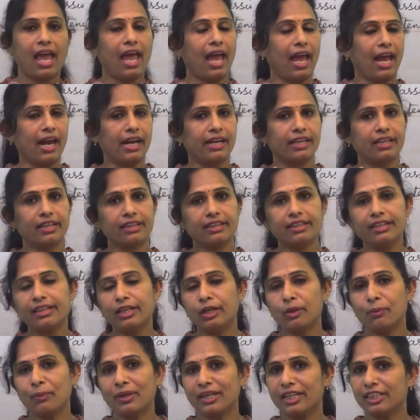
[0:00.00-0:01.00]
And the
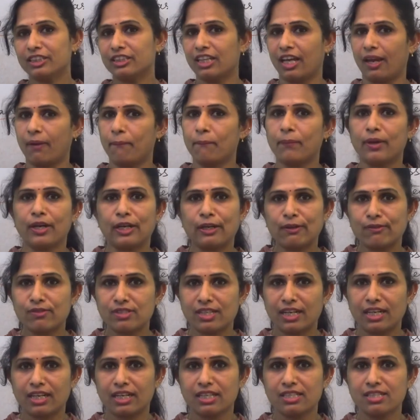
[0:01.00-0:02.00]
third one is the imperative
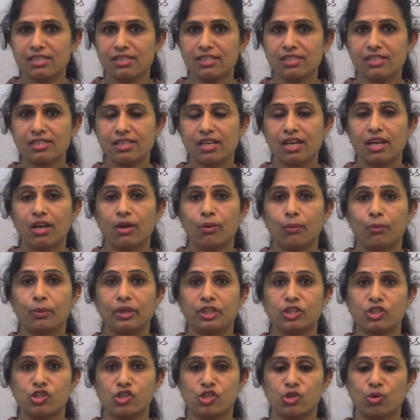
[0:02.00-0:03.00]
sentences,
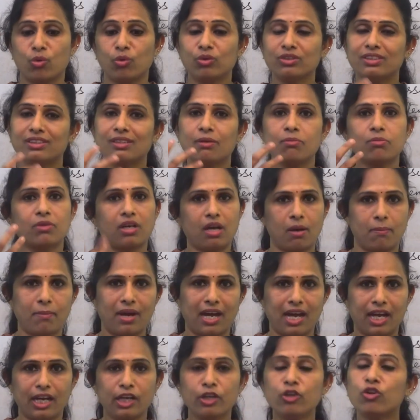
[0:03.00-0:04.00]
which shows some
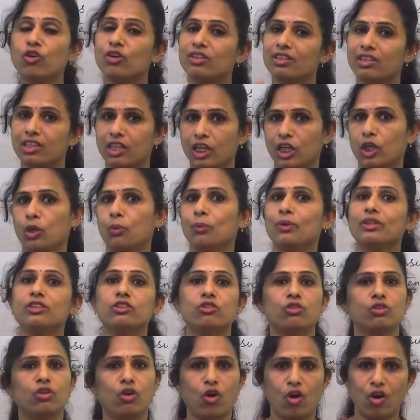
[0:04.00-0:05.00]
command or the request
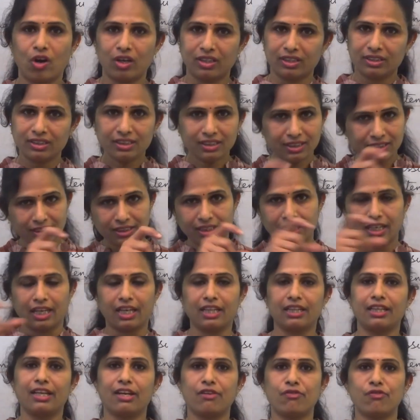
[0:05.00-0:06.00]
or the orders
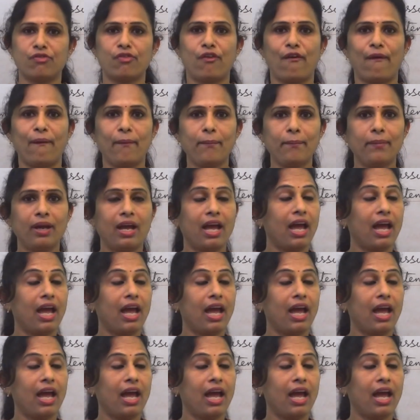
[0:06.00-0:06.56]
in their form.